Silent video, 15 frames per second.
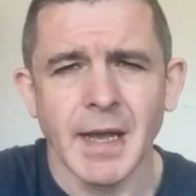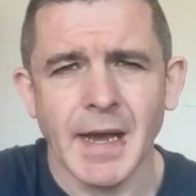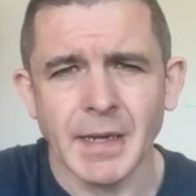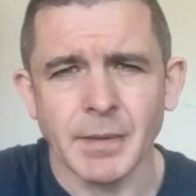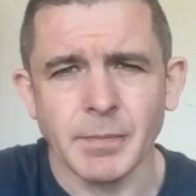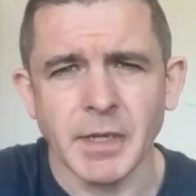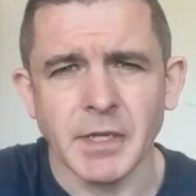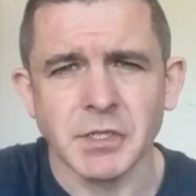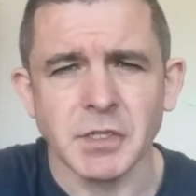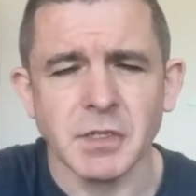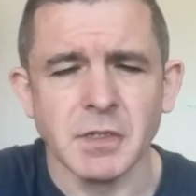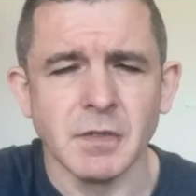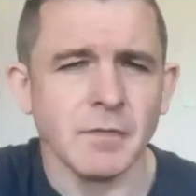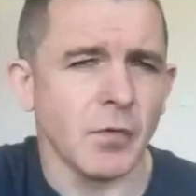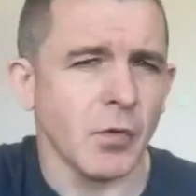
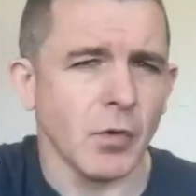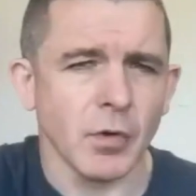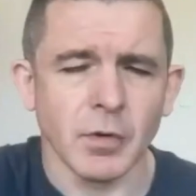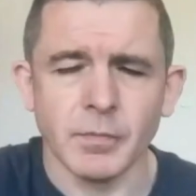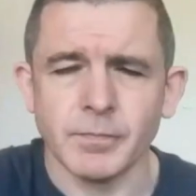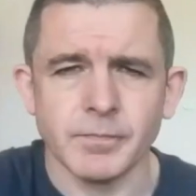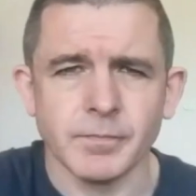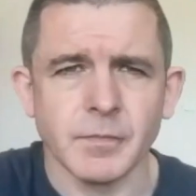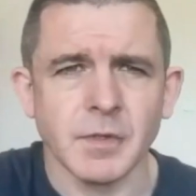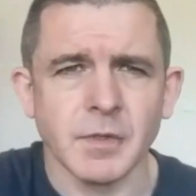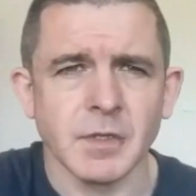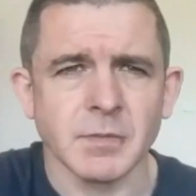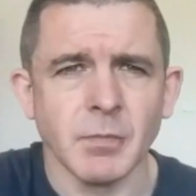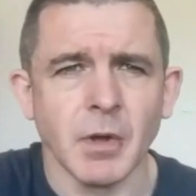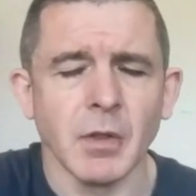adaptation for
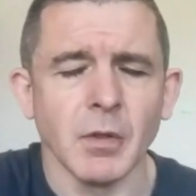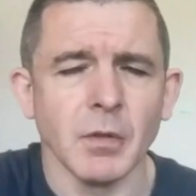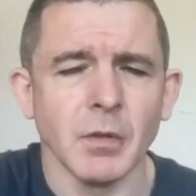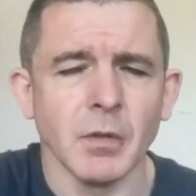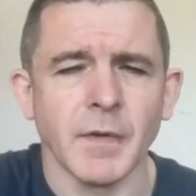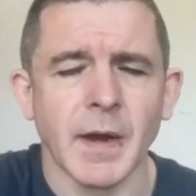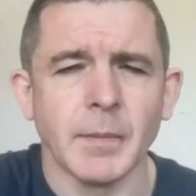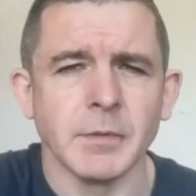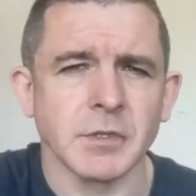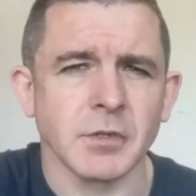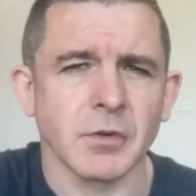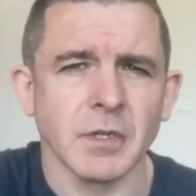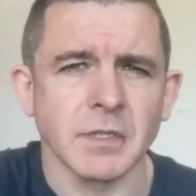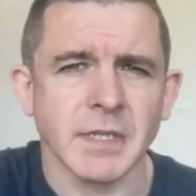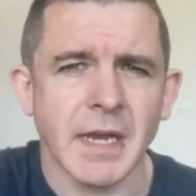the smallholder farmers
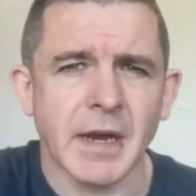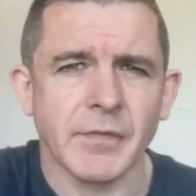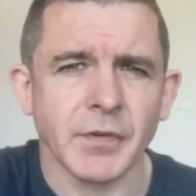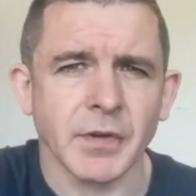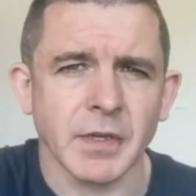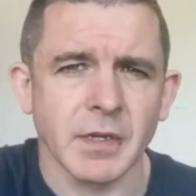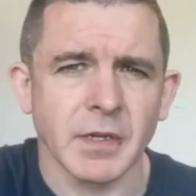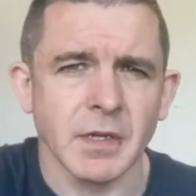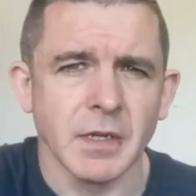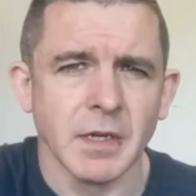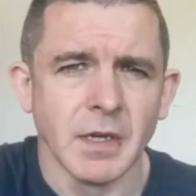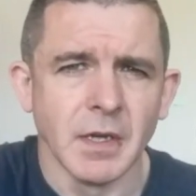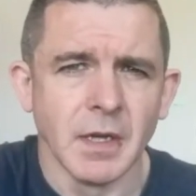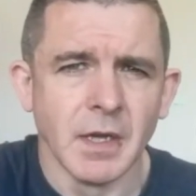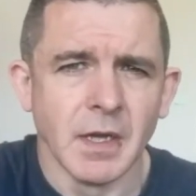across Africa
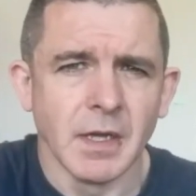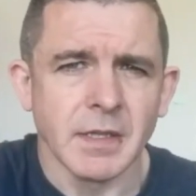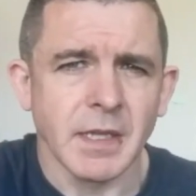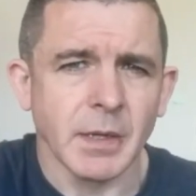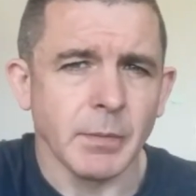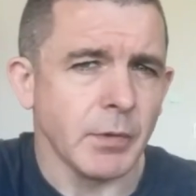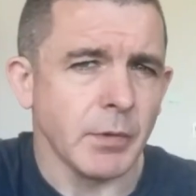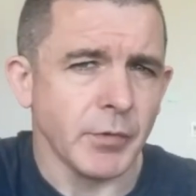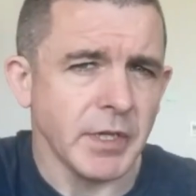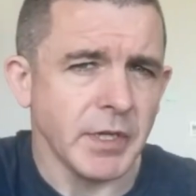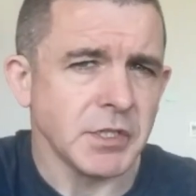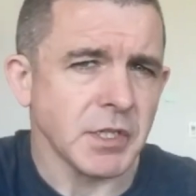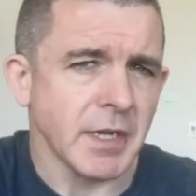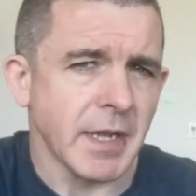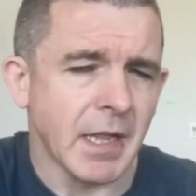that we
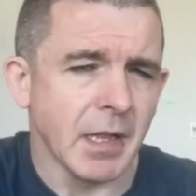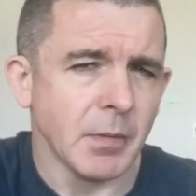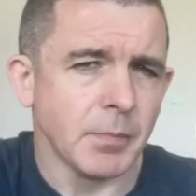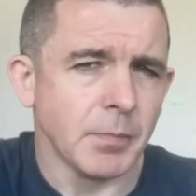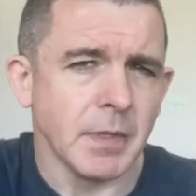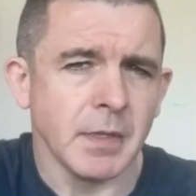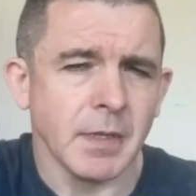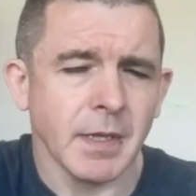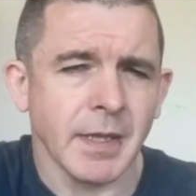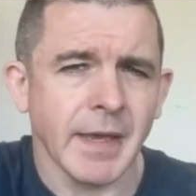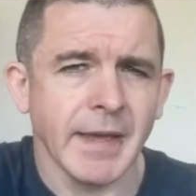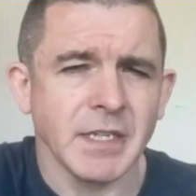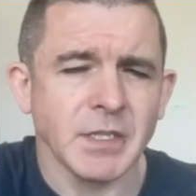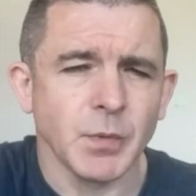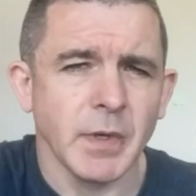reach and help and
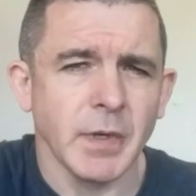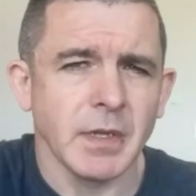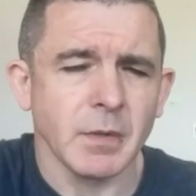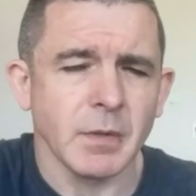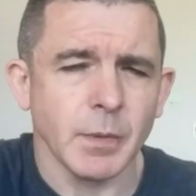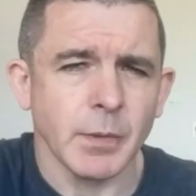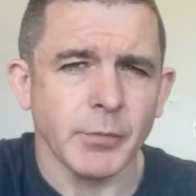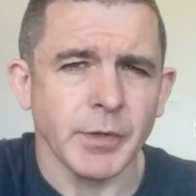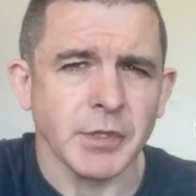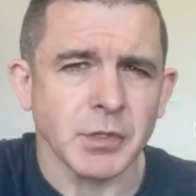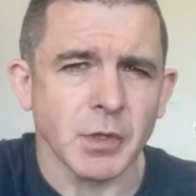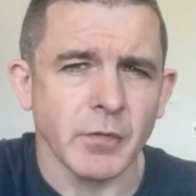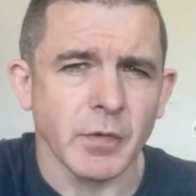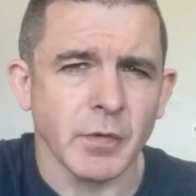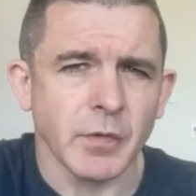engage with. We reach
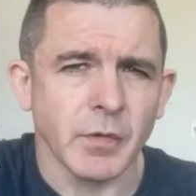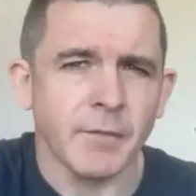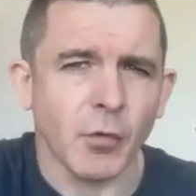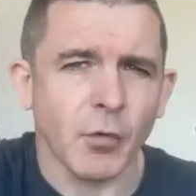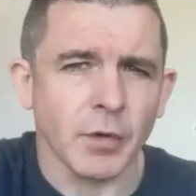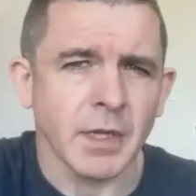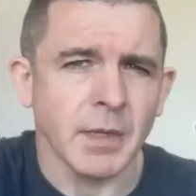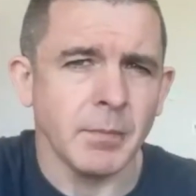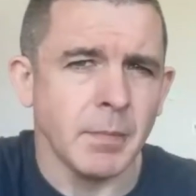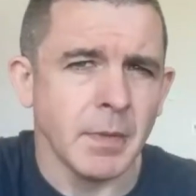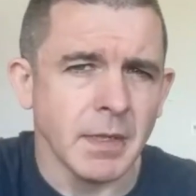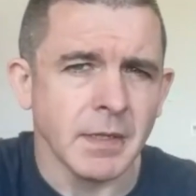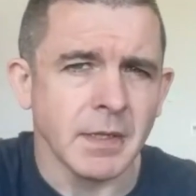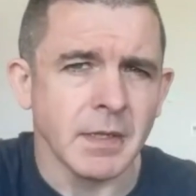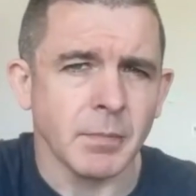over about 40
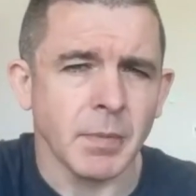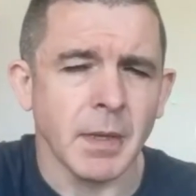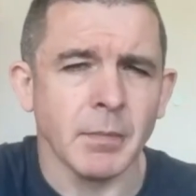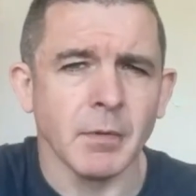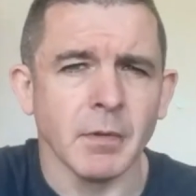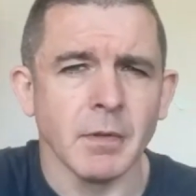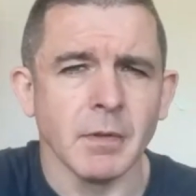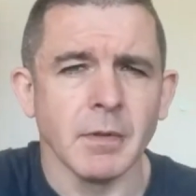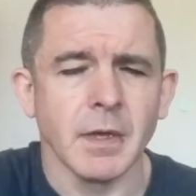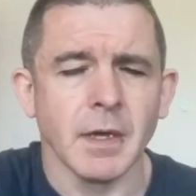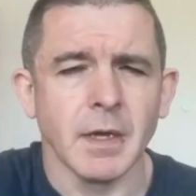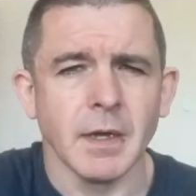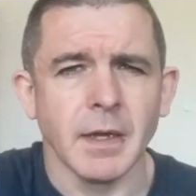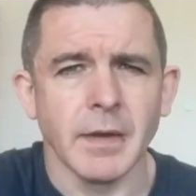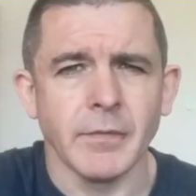million people
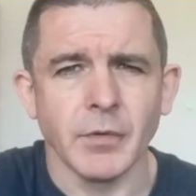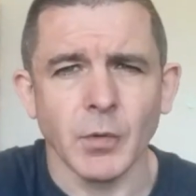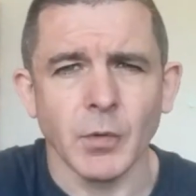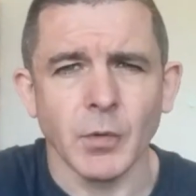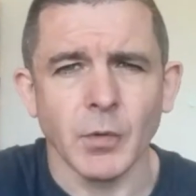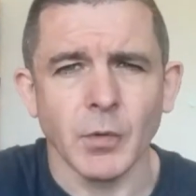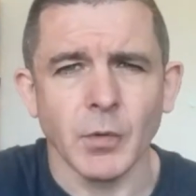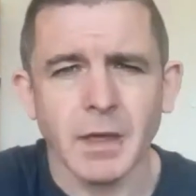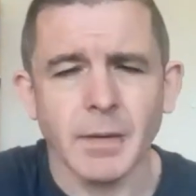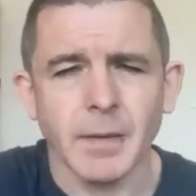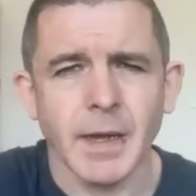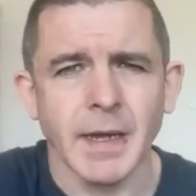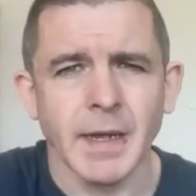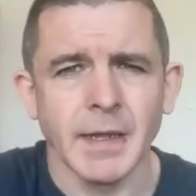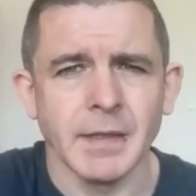uh, every week,
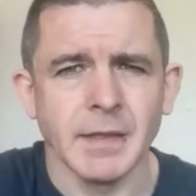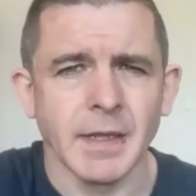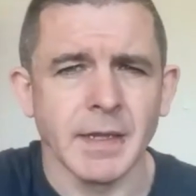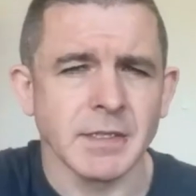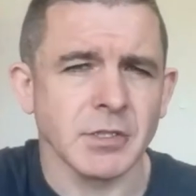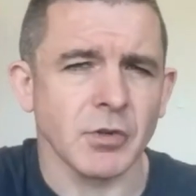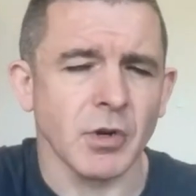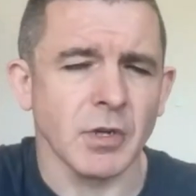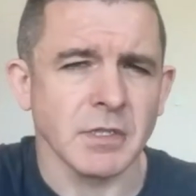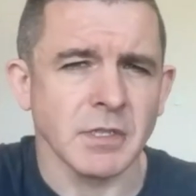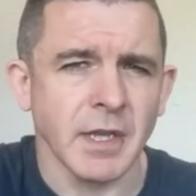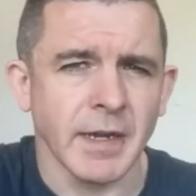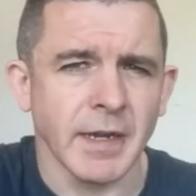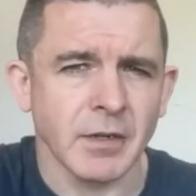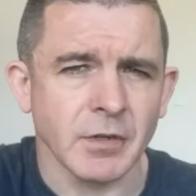and it's across
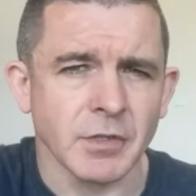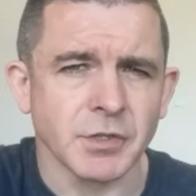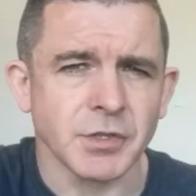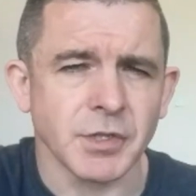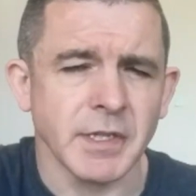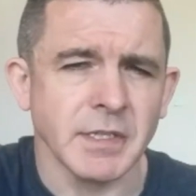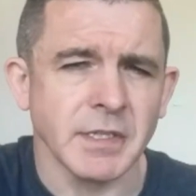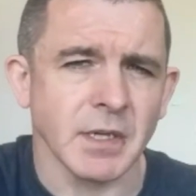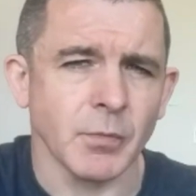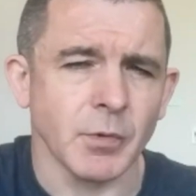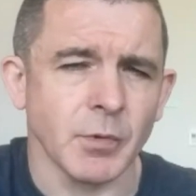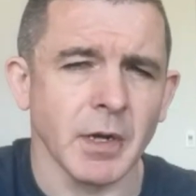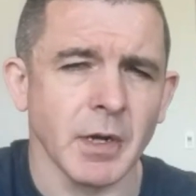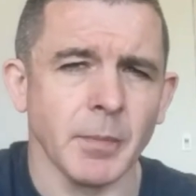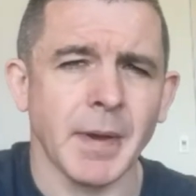nine countries. And
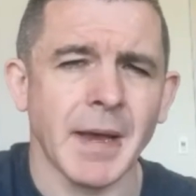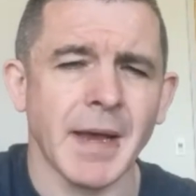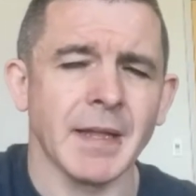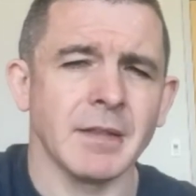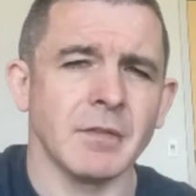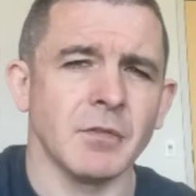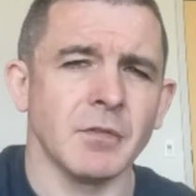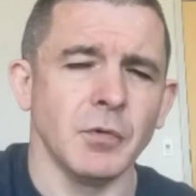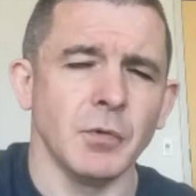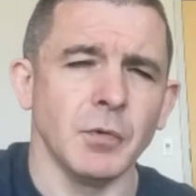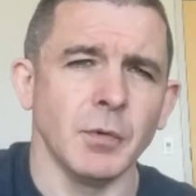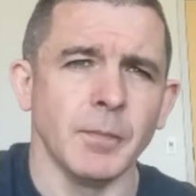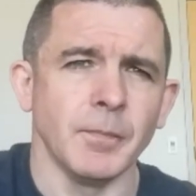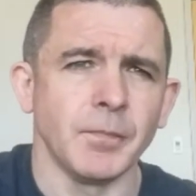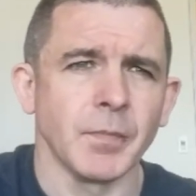we're on a path
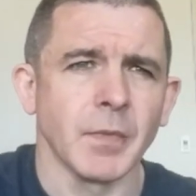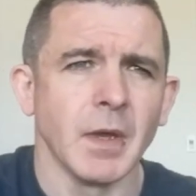to